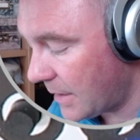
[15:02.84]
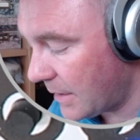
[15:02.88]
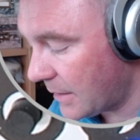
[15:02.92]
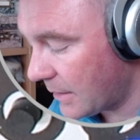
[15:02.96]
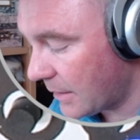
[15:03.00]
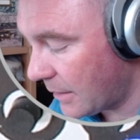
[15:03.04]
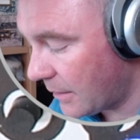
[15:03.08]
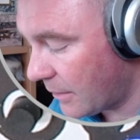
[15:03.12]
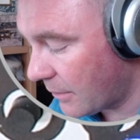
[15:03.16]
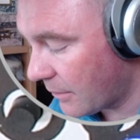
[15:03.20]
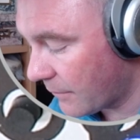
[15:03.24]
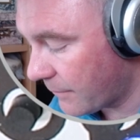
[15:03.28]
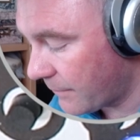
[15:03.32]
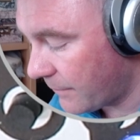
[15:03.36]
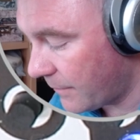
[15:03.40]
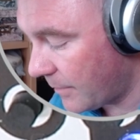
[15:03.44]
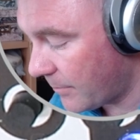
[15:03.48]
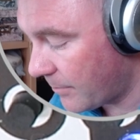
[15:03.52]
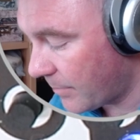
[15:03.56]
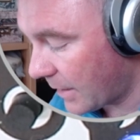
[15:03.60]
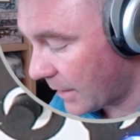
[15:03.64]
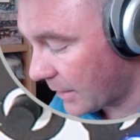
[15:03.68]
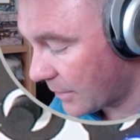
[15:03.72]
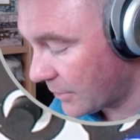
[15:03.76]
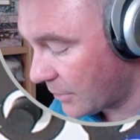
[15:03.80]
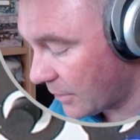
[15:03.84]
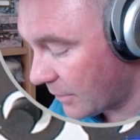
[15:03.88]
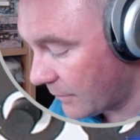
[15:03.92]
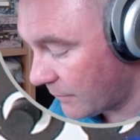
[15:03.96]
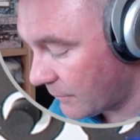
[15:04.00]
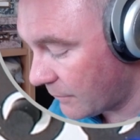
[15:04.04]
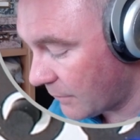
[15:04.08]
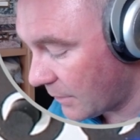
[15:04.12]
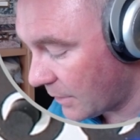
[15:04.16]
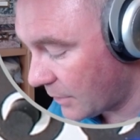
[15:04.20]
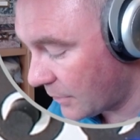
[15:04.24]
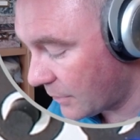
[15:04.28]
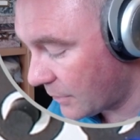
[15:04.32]
linear feedback shift
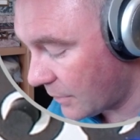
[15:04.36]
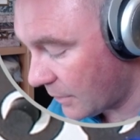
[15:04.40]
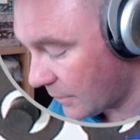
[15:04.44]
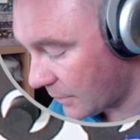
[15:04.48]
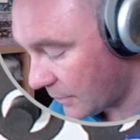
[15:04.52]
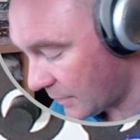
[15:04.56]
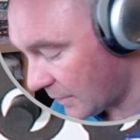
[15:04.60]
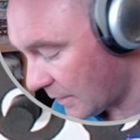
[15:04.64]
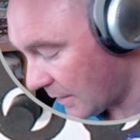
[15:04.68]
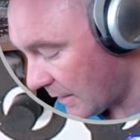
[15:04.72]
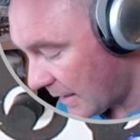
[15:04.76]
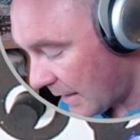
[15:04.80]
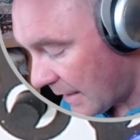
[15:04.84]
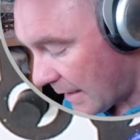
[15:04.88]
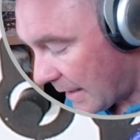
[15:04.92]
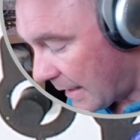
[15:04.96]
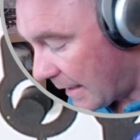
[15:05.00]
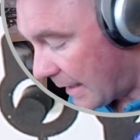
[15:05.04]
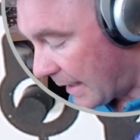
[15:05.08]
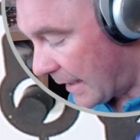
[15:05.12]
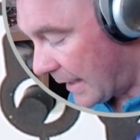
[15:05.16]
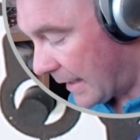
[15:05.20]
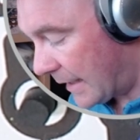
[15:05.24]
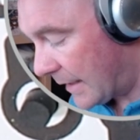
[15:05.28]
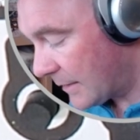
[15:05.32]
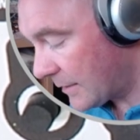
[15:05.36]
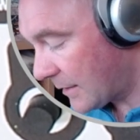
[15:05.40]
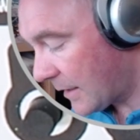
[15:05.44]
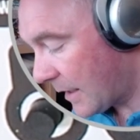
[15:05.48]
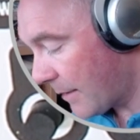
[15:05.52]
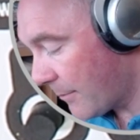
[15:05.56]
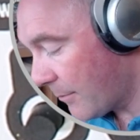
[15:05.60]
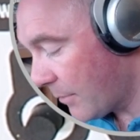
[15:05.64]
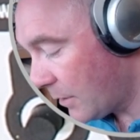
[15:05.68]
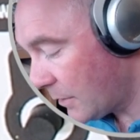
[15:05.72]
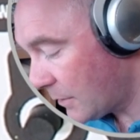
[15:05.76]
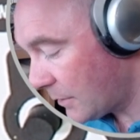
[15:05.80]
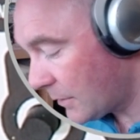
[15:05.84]
registers. And I'm
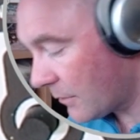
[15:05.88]
also